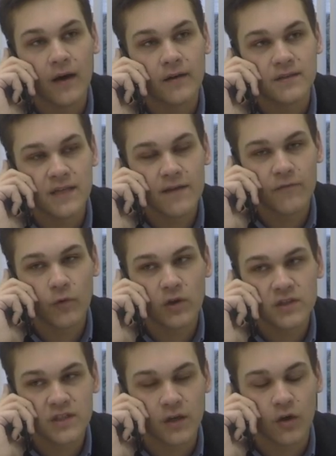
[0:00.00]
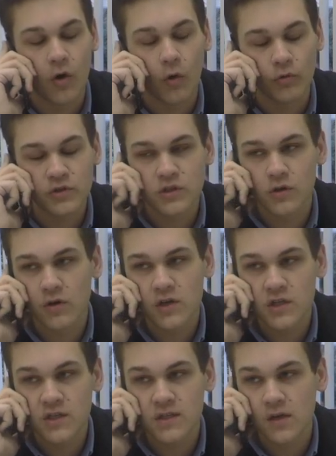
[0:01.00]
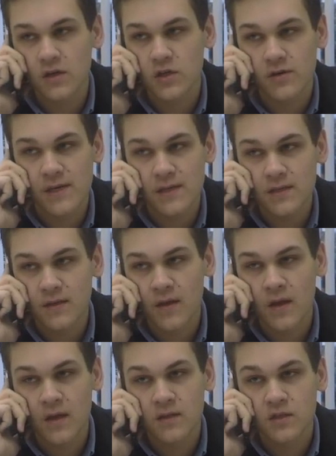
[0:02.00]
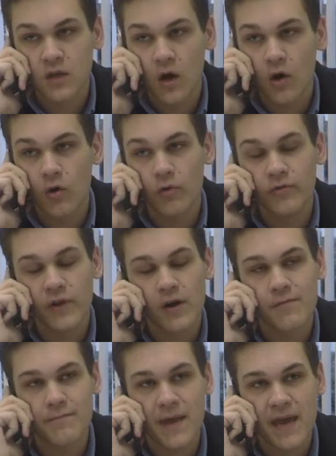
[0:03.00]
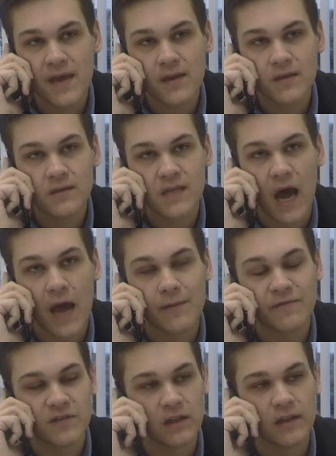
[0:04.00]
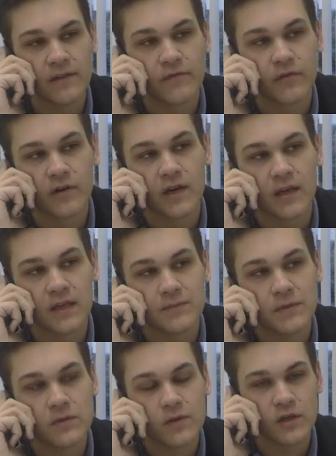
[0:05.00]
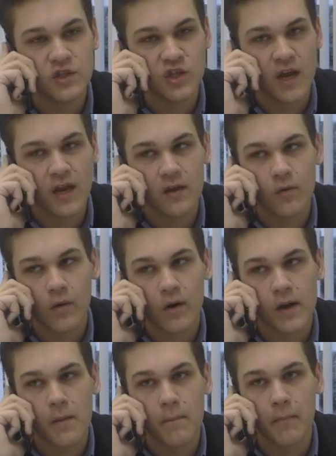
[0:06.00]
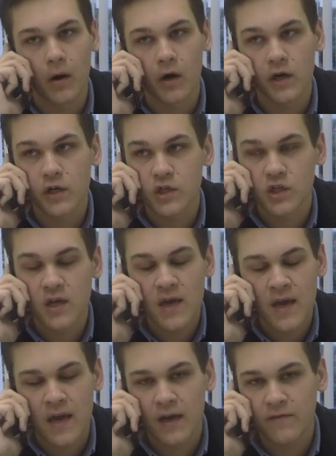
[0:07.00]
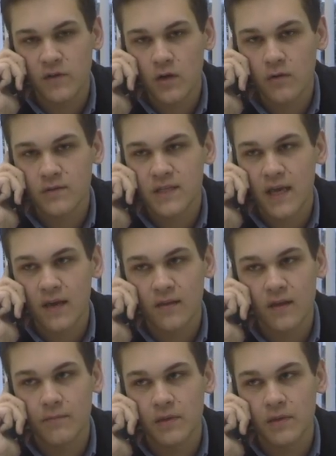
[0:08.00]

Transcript: Dave Wilson cold storages their trees. So their main time of delivery is between January and March. And if you don't take them